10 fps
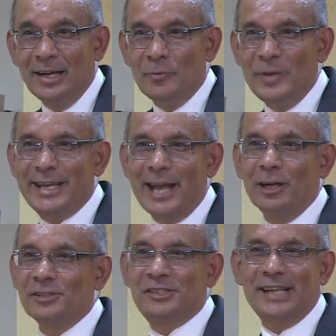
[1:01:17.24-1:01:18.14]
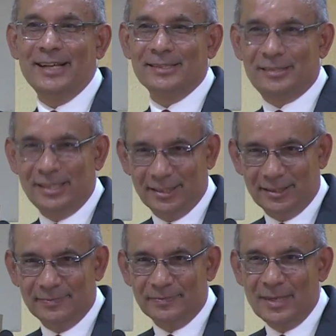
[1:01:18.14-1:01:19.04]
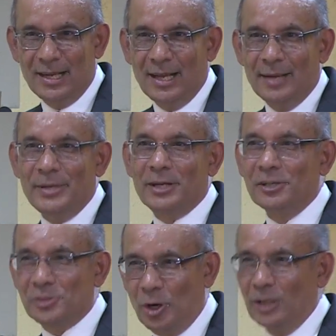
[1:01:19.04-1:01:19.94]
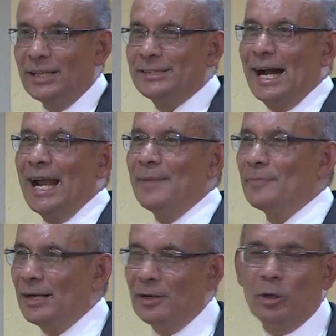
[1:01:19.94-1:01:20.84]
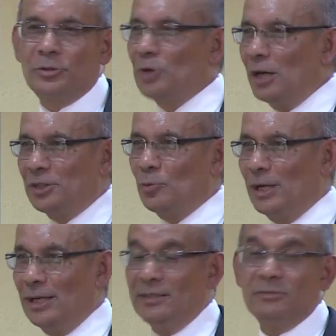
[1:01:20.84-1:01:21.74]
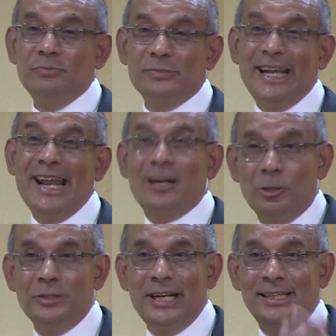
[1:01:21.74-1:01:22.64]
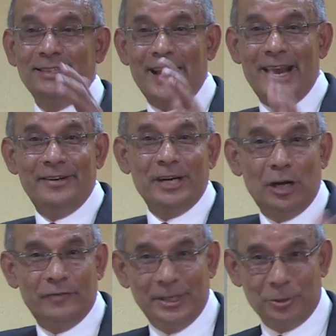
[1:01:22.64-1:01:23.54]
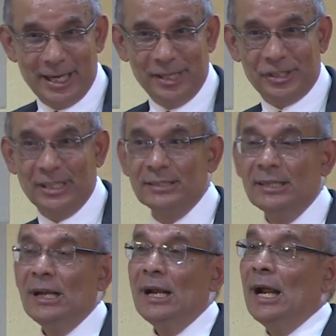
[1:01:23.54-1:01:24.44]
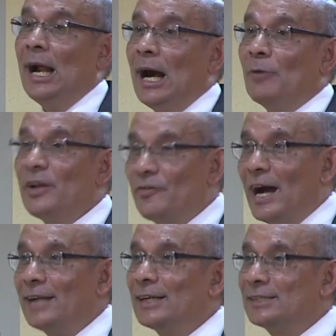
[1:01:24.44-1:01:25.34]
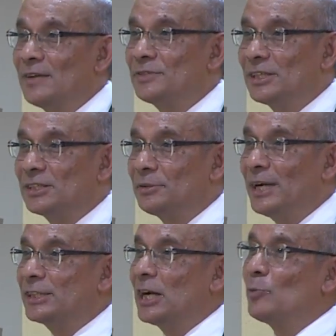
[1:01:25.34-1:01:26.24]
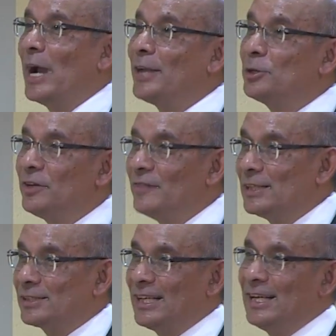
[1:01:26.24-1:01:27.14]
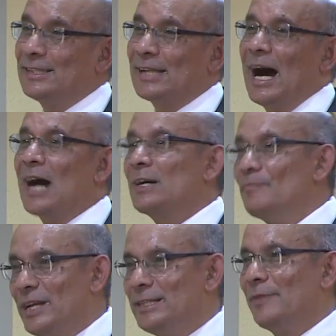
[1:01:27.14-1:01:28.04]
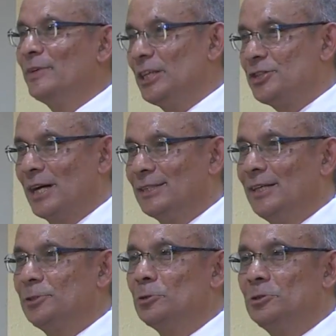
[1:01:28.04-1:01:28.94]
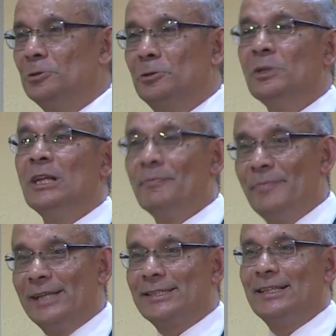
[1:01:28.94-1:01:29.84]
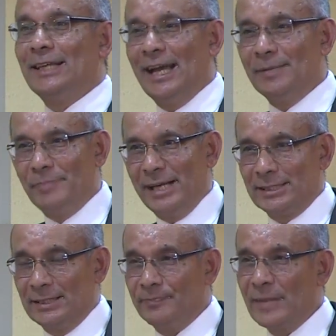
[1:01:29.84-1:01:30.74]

We cannot stand still because all the time throughout the world, including in the area of education, we find ourselves in a situation where universities are competing with each other to do better and better.